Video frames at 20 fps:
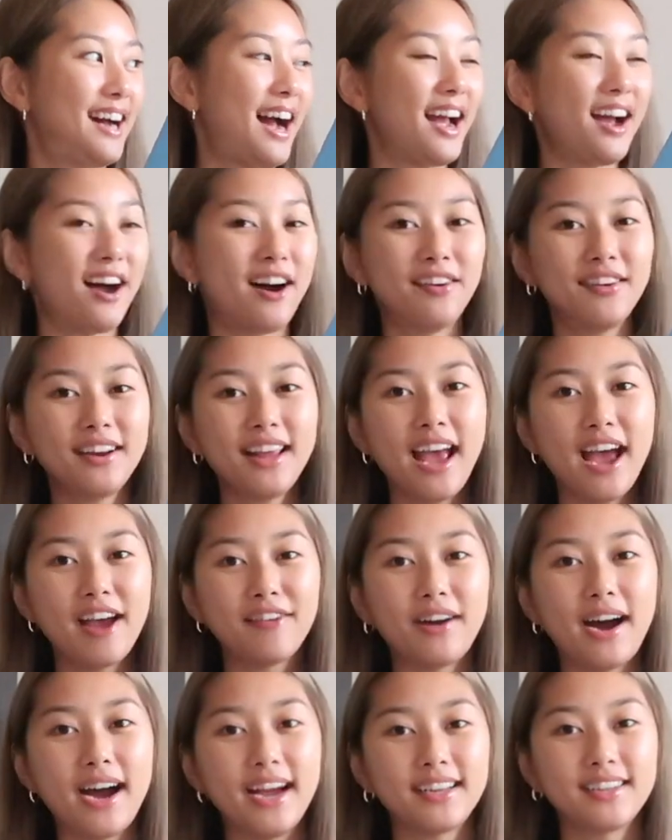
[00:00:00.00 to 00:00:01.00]
I already
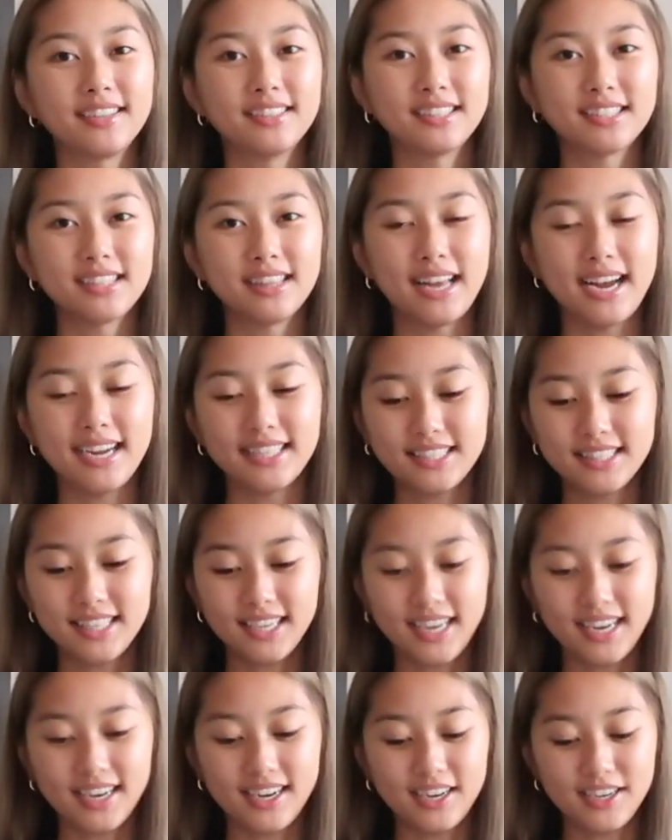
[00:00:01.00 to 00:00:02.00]
have Icon's light
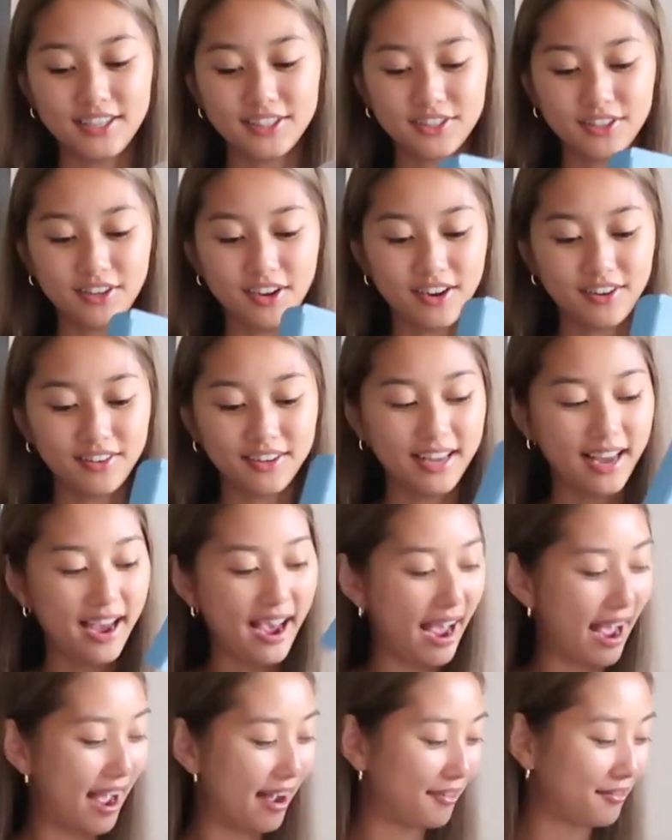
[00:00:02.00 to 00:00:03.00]
stick, and I also already
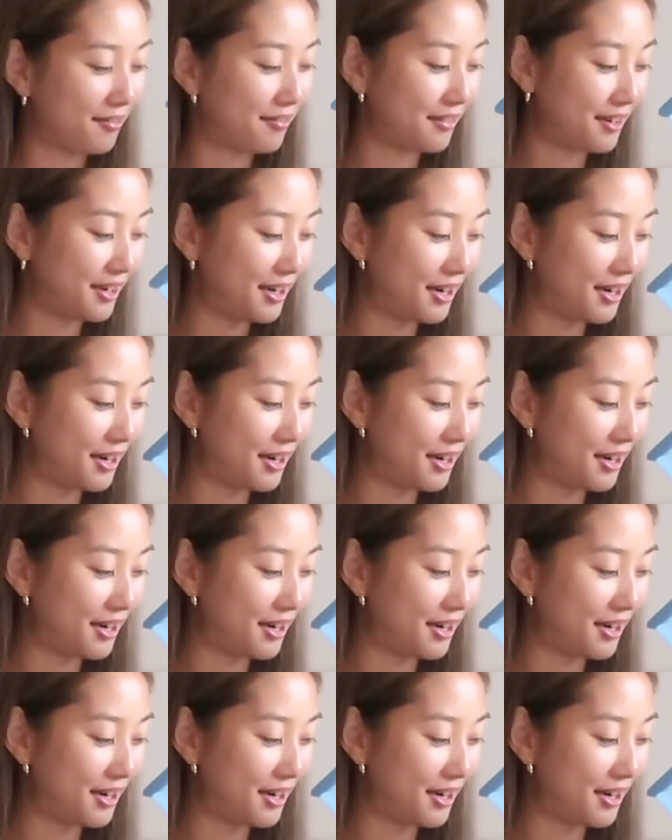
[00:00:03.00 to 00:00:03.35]
have